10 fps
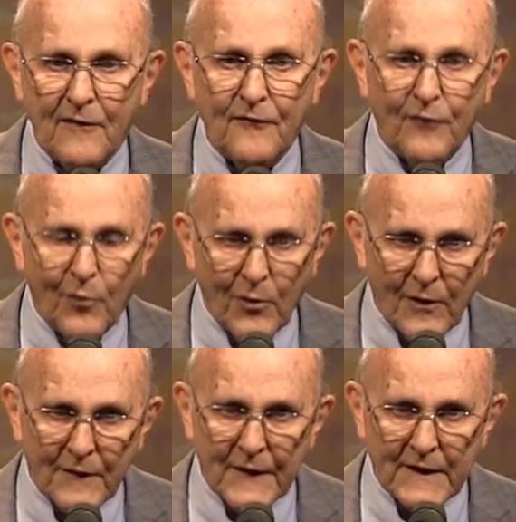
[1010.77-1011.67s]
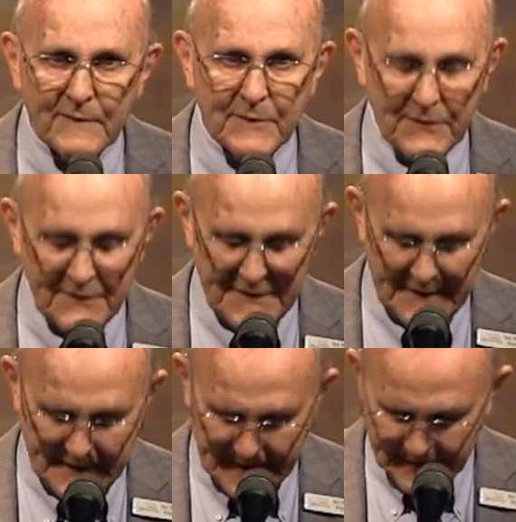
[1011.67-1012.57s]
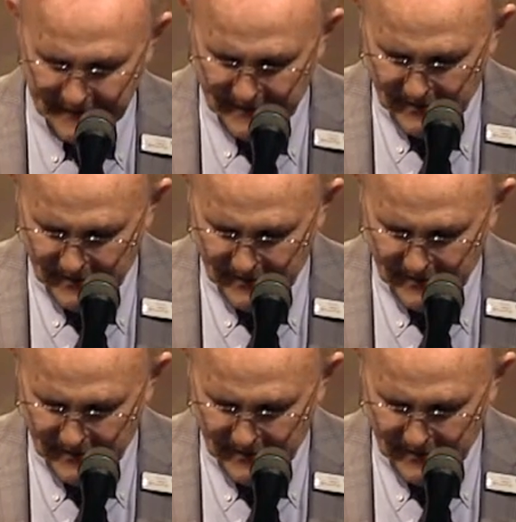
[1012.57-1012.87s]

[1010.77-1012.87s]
for the community as a